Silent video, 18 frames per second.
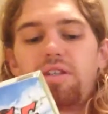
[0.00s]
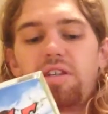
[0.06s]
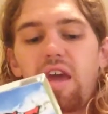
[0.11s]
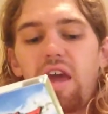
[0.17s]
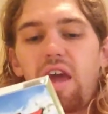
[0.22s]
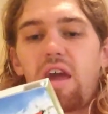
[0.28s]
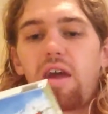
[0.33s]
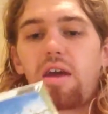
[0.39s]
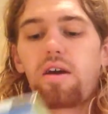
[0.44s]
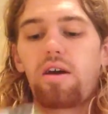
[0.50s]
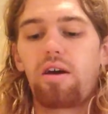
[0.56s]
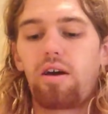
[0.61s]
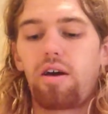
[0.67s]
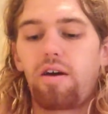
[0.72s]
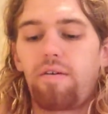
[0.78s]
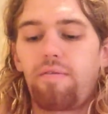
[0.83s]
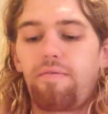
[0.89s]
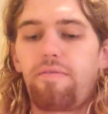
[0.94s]
Mattei
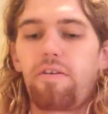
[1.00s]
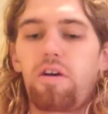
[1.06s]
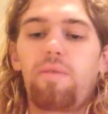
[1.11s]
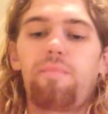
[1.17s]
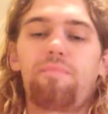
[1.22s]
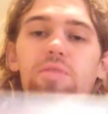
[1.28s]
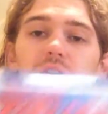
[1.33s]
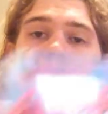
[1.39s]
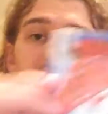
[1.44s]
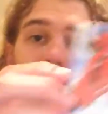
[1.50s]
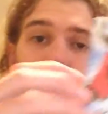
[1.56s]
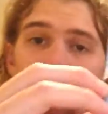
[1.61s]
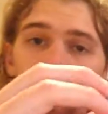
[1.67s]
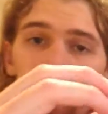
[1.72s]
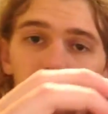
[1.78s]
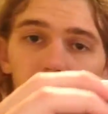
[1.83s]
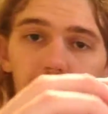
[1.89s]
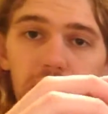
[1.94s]
film. This is
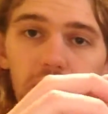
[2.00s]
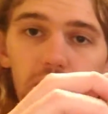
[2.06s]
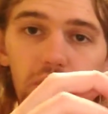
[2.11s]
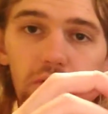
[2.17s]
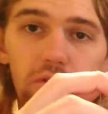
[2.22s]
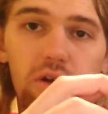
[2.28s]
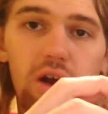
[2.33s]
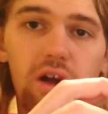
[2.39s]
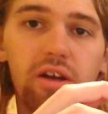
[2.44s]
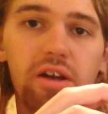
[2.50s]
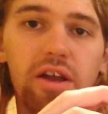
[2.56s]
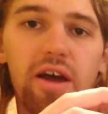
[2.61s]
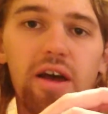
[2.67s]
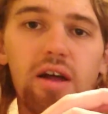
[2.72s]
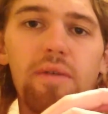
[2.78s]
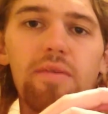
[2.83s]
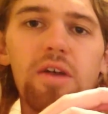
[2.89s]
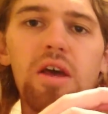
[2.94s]
a Killer
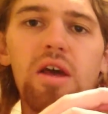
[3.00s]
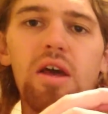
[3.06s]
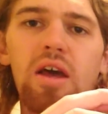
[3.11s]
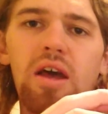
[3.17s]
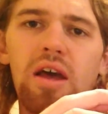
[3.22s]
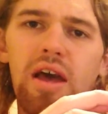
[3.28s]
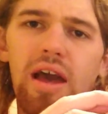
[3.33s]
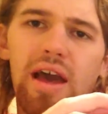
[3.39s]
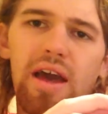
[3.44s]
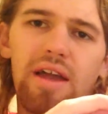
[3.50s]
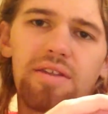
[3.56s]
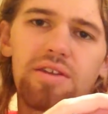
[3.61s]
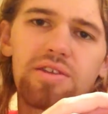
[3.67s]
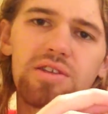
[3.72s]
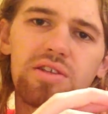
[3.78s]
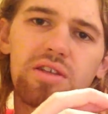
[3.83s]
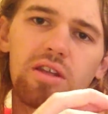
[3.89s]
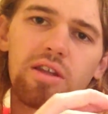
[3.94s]
Crocodile. And
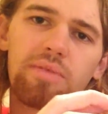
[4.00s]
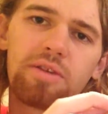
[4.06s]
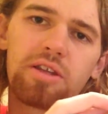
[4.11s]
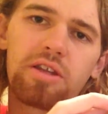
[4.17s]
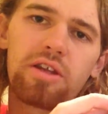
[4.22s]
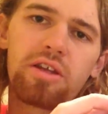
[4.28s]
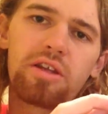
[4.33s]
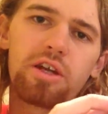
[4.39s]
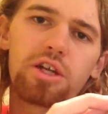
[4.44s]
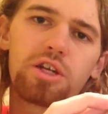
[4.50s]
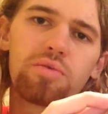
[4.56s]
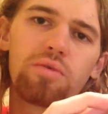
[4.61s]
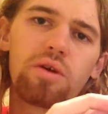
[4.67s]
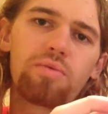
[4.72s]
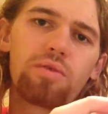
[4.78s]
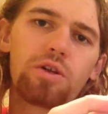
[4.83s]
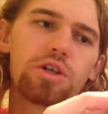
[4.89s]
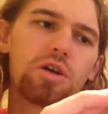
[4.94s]
this is the limited edition
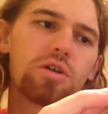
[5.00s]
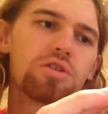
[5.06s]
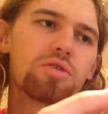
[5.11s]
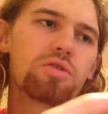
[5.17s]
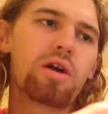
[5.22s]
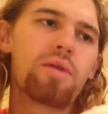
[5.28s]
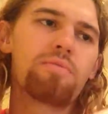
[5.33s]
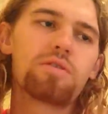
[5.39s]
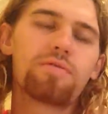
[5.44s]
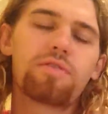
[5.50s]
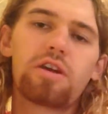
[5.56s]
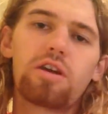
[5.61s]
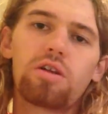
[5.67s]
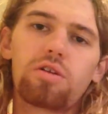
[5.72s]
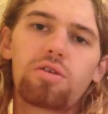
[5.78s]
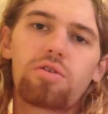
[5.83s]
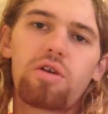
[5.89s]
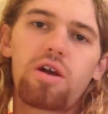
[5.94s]
one, which also comes with
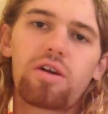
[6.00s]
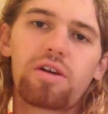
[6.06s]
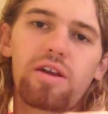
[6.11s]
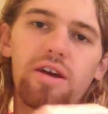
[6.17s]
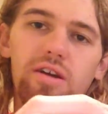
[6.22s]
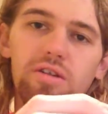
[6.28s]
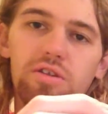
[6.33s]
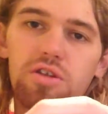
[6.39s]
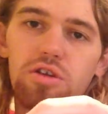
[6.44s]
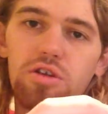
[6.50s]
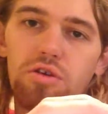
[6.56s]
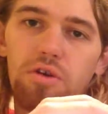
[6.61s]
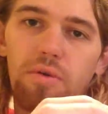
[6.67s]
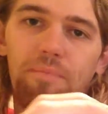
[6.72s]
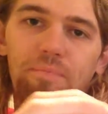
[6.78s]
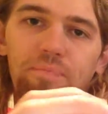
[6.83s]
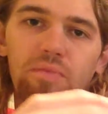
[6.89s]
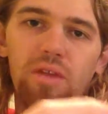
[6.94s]
Killer Crocodile
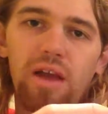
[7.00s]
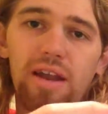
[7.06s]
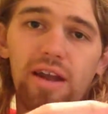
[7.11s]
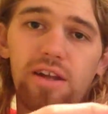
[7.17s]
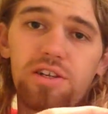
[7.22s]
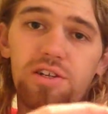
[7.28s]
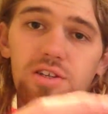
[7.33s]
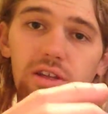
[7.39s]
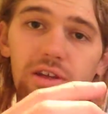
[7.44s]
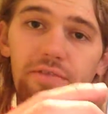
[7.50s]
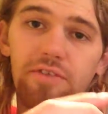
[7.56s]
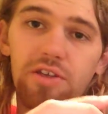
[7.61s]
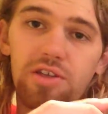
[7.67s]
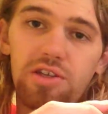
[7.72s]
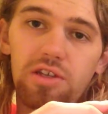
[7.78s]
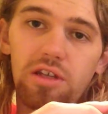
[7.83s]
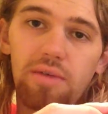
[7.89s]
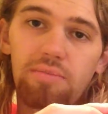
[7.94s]
2. And I just love
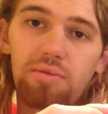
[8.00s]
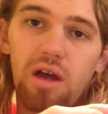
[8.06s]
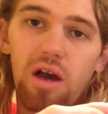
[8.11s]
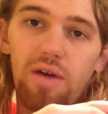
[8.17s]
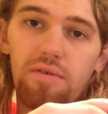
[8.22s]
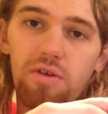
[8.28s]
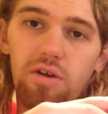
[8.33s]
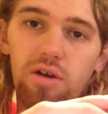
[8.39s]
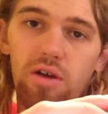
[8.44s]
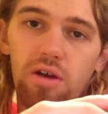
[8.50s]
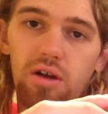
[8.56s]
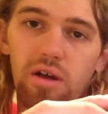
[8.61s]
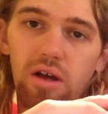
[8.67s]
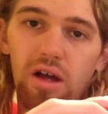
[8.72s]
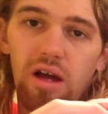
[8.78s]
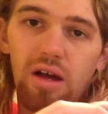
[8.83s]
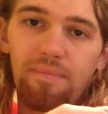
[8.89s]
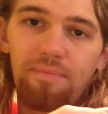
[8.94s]
this slip cover,
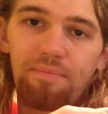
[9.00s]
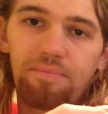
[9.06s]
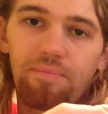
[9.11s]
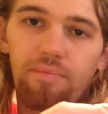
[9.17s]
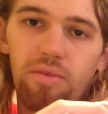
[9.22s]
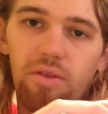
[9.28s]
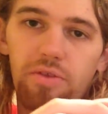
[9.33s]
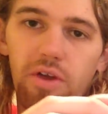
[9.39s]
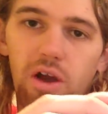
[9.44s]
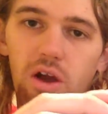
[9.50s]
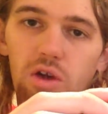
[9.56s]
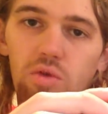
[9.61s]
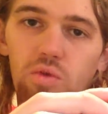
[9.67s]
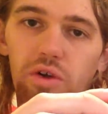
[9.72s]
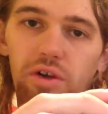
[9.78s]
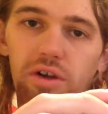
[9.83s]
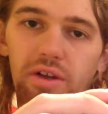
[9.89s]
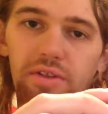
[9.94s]
the
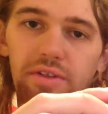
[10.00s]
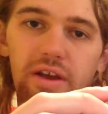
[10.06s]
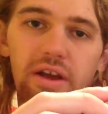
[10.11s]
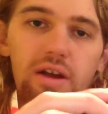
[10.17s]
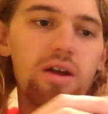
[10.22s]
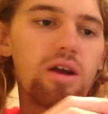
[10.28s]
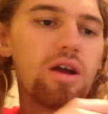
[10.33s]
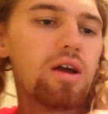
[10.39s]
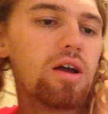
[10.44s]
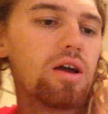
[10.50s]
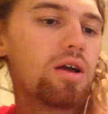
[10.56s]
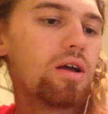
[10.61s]
artwork on there.